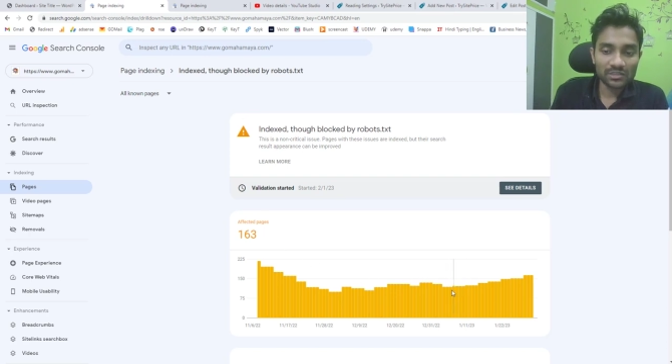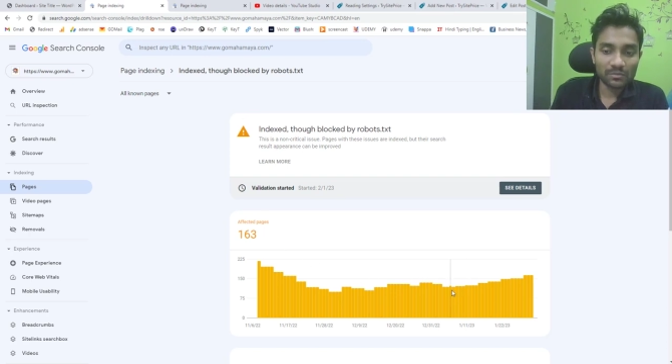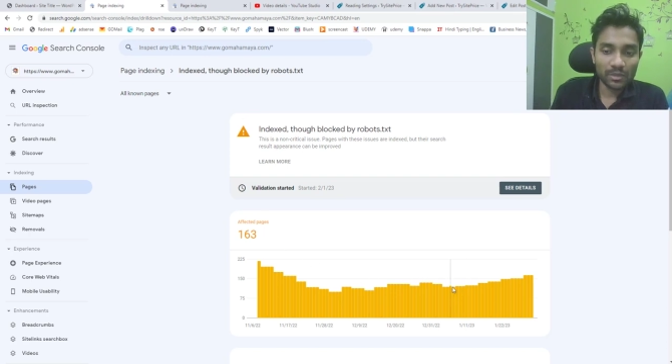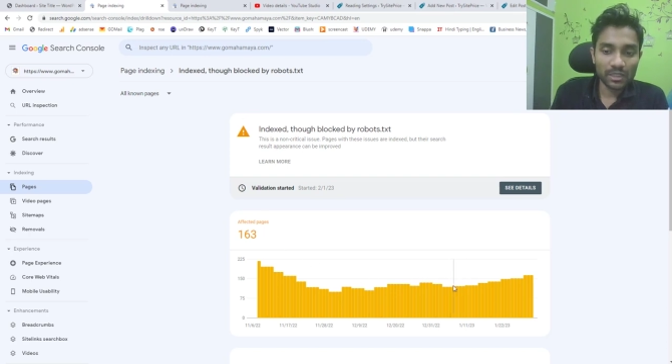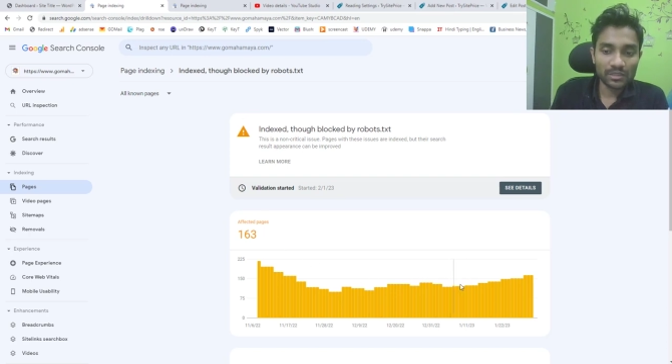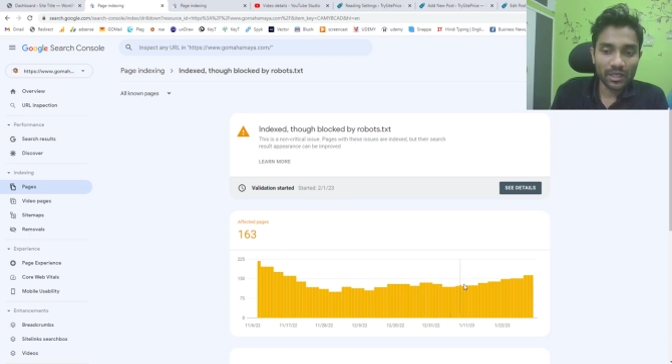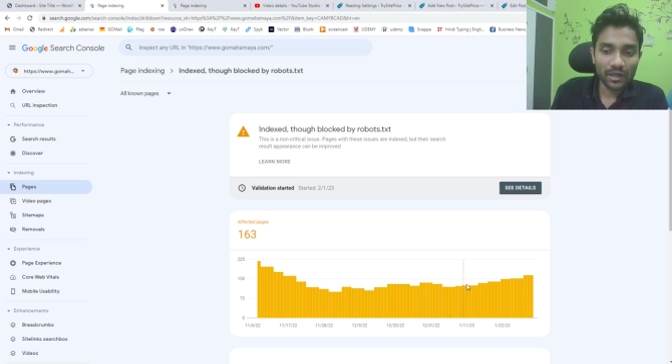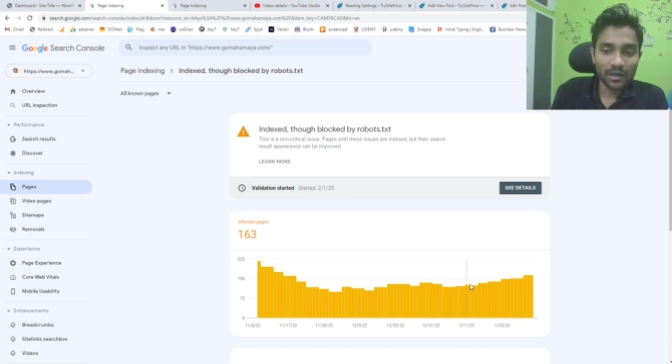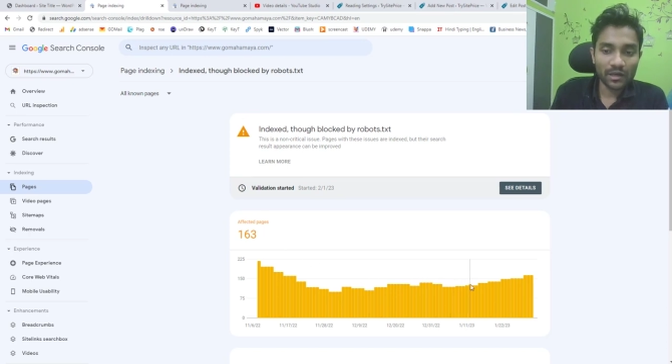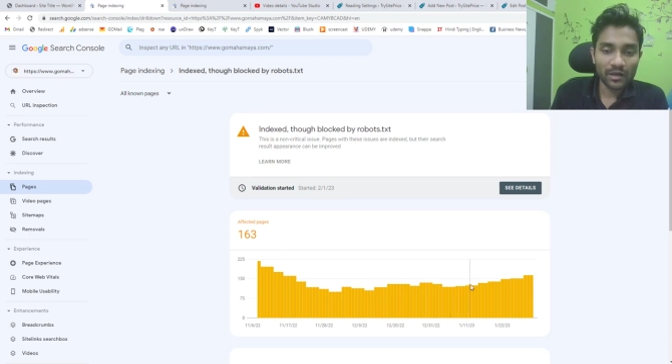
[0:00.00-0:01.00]
but
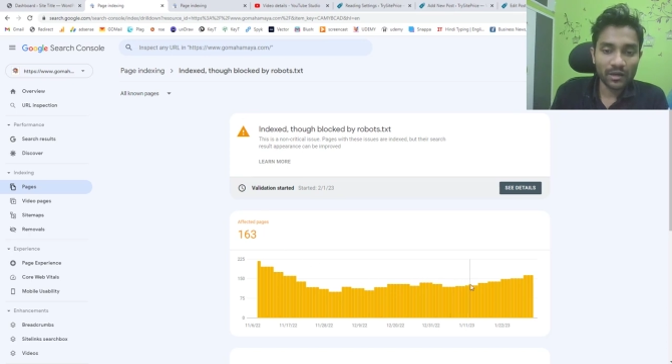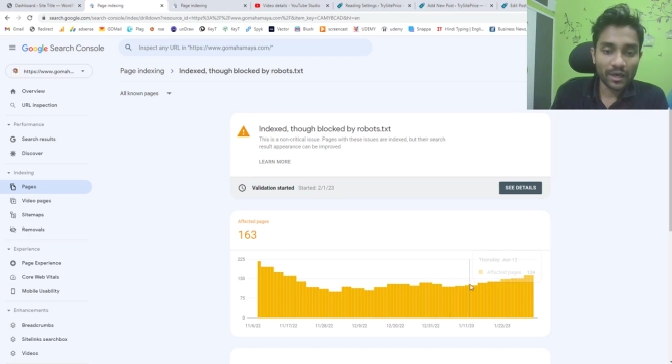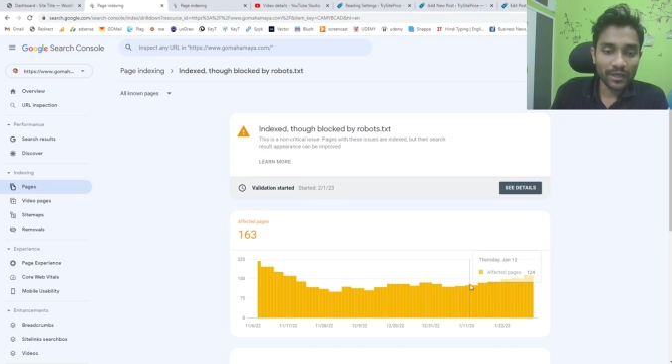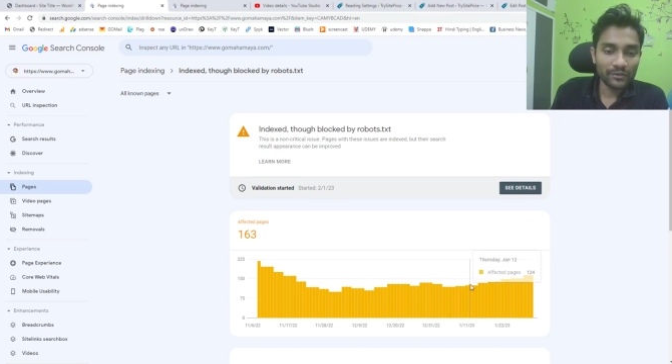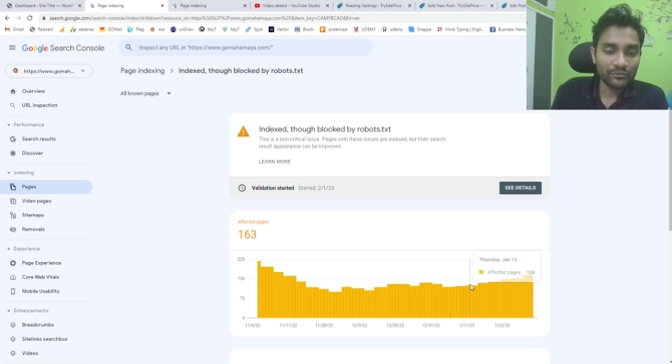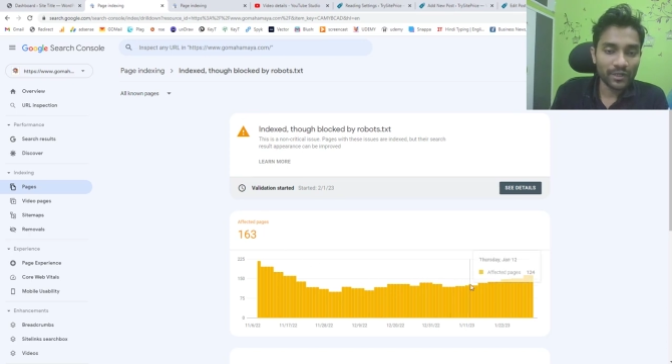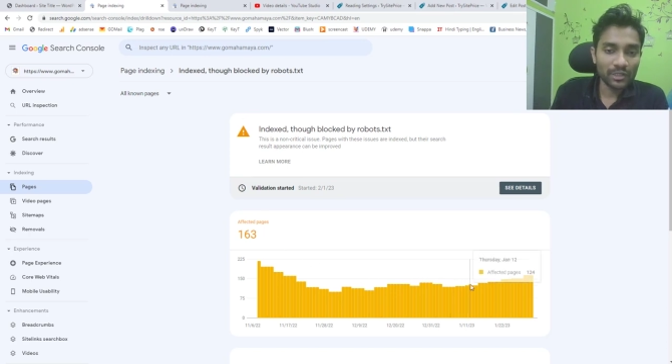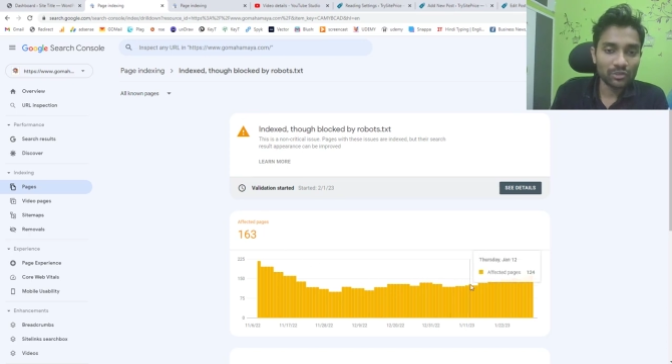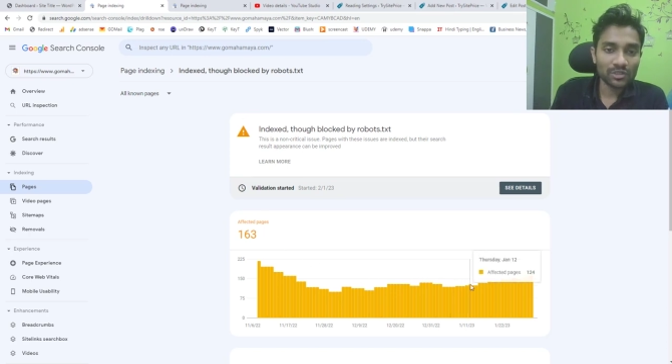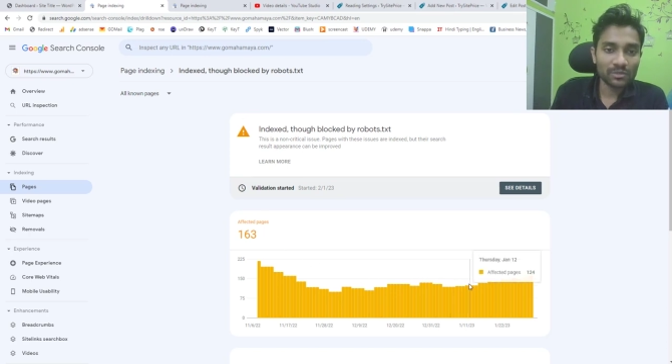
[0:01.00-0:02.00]
uh, I failed
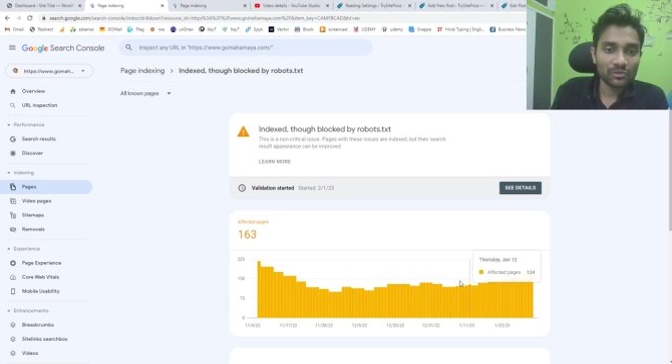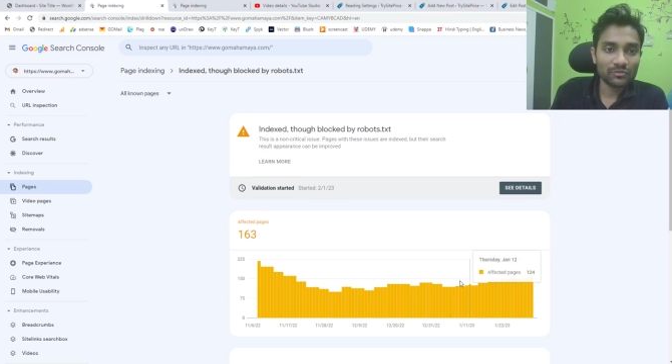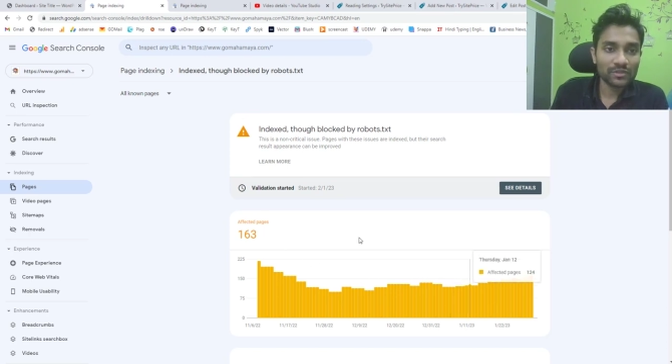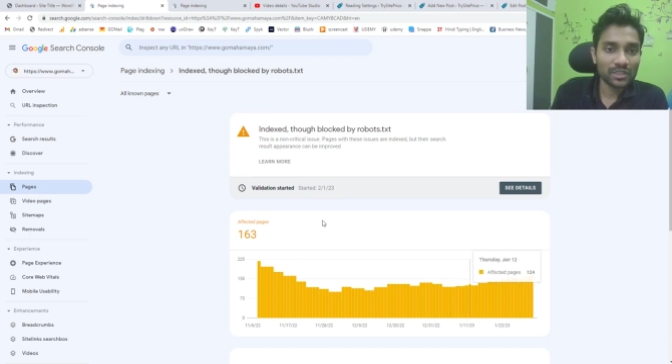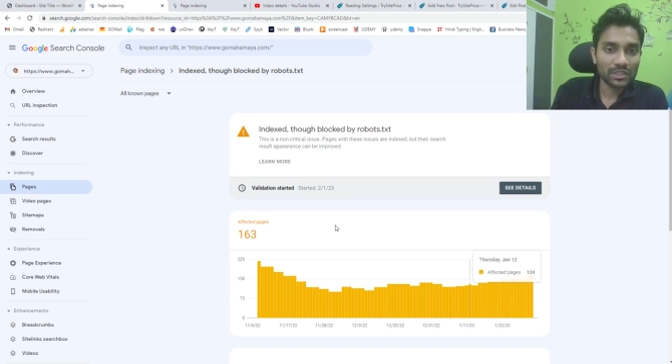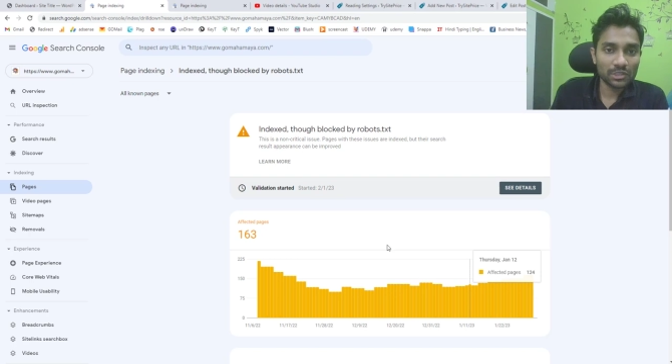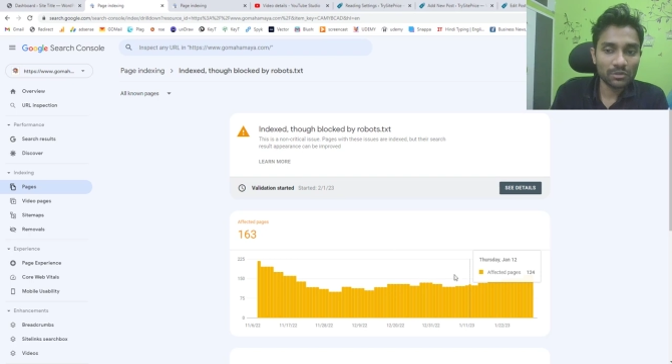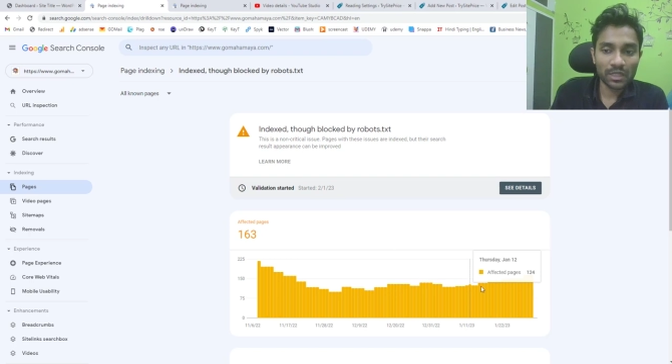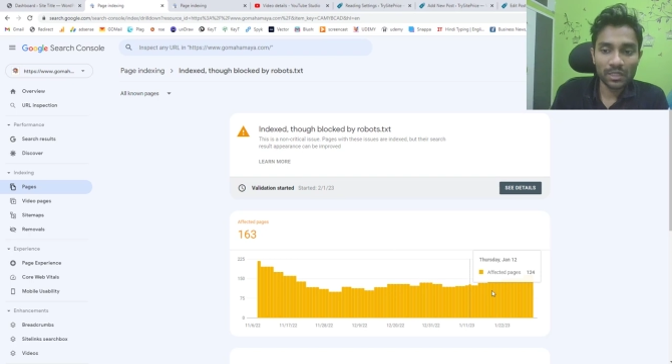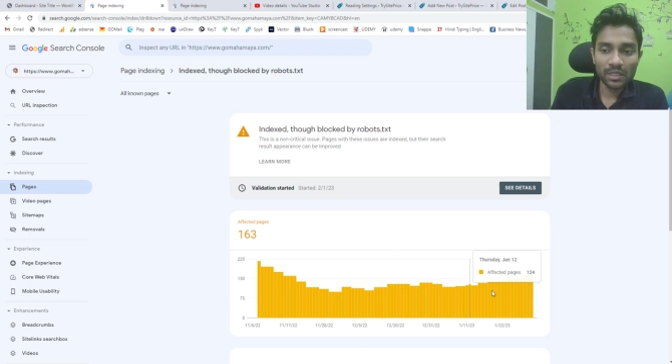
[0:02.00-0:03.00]
to remove that U
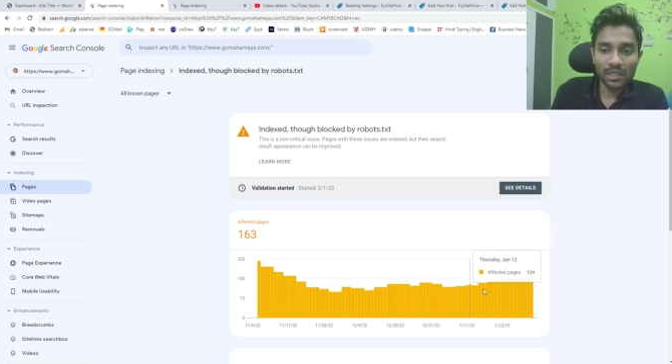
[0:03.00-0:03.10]
R L.